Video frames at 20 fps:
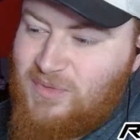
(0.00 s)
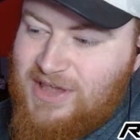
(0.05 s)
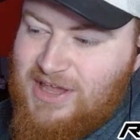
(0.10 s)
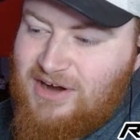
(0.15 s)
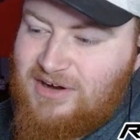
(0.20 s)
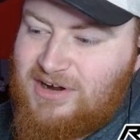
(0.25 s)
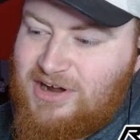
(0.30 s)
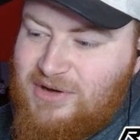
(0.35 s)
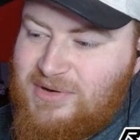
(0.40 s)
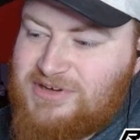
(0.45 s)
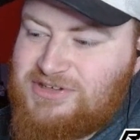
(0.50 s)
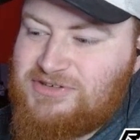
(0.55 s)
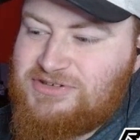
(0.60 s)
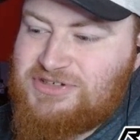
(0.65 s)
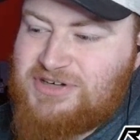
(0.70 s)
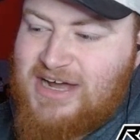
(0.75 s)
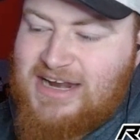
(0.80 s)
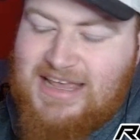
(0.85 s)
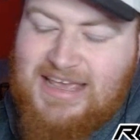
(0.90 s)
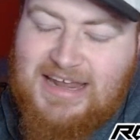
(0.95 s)
are going to
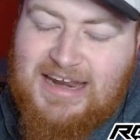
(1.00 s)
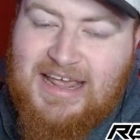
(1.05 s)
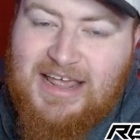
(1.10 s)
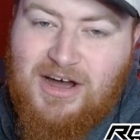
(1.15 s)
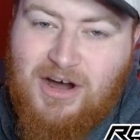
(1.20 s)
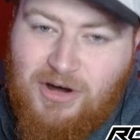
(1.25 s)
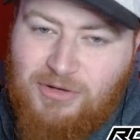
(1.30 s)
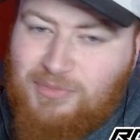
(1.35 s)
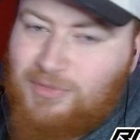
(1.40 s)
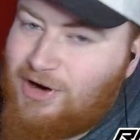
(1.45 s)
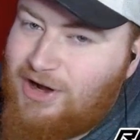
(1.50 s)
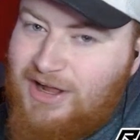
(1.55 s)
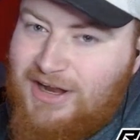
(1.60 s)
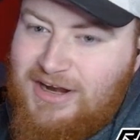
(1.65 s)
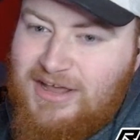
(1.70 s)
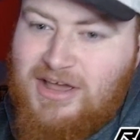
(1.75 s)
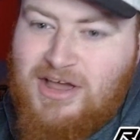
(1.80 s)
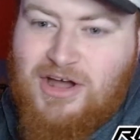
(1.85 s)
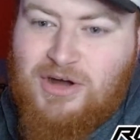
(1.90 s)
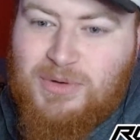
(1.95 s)
try to hit a home
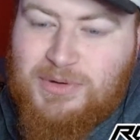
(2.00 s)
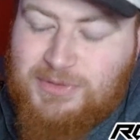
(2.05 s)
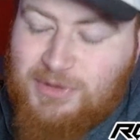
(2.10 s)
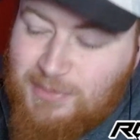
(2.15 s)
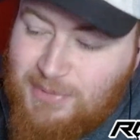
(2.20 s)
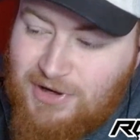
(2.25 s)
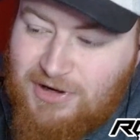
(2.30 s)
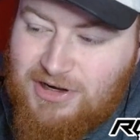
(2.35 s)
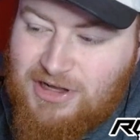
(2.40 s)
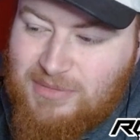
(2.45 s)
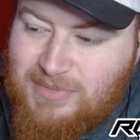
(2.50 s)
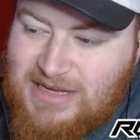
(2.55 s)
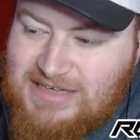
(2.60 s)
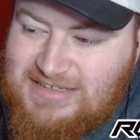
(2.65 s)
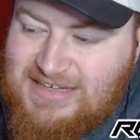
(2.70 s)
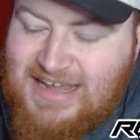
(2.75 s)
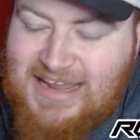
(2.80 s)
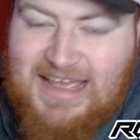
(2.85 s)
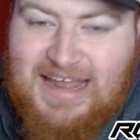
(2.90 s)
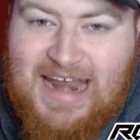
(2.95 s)
run with Roberto
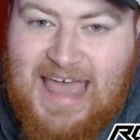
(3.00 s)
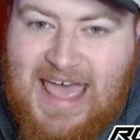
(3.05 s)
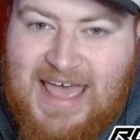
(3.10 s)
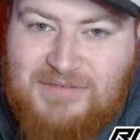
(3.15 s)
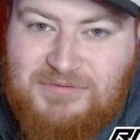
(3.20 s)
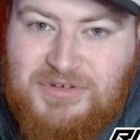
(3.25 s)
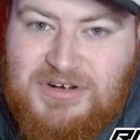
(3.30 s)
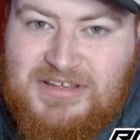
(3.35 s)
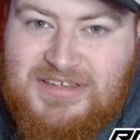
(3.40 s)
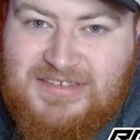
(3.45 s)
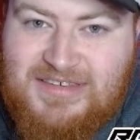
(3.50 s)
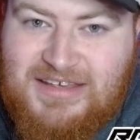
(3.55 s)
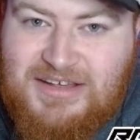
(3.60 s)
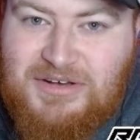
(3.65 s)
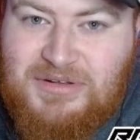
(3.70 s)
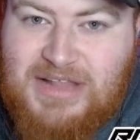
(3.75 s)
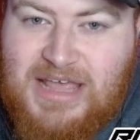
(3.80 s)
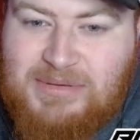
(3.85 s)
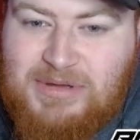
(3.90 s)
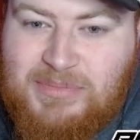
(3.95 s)
Clemente in every
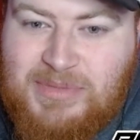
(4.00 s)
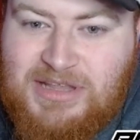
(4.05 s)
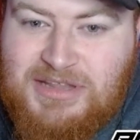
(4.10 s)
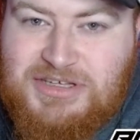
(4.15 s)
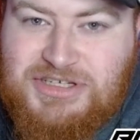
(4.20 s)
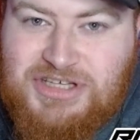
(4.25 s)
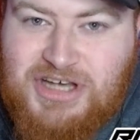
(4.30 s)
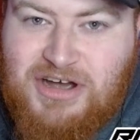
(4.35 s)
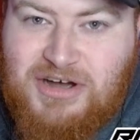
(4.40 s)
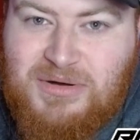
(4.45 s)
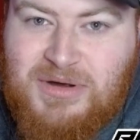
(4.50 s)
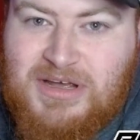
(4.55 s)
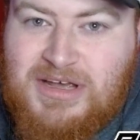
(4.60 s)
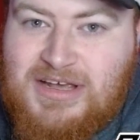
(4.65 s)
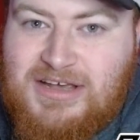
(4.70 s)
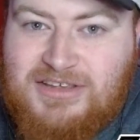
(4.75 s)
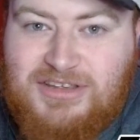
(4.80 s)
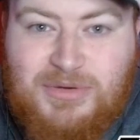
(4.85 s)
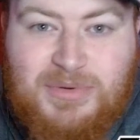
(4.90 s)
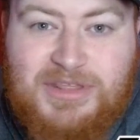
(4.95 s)
single MLB The Show.
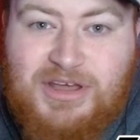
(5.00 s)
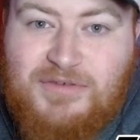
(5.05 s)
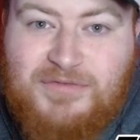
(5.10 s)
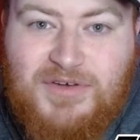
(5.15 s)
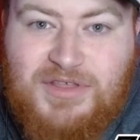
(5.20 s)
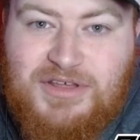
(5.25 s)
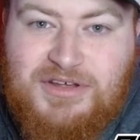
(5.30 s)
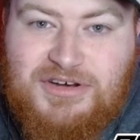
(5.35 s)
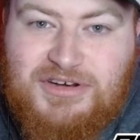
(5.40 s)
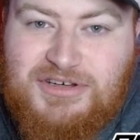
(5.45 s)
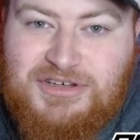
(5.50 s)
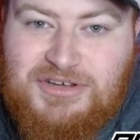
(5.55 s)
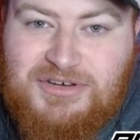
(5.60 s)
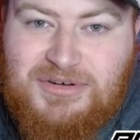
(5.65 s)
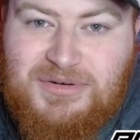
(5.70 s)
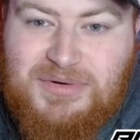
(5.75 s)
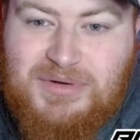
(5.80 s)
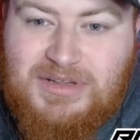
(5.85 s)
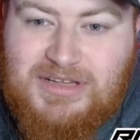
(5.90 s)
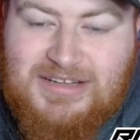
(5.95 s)
So without further
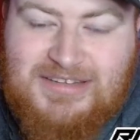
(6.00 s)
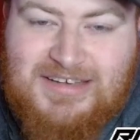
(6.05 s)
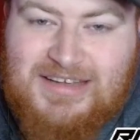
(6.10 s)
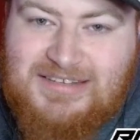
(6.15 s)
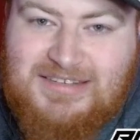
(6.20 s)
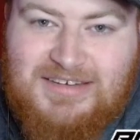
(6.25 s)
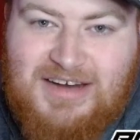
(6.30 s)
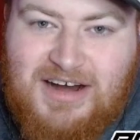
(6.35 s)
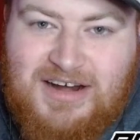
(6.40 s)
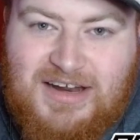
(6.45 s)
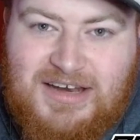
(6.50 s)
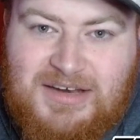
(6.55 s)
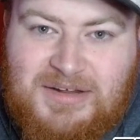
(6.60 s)
ado, let's get started.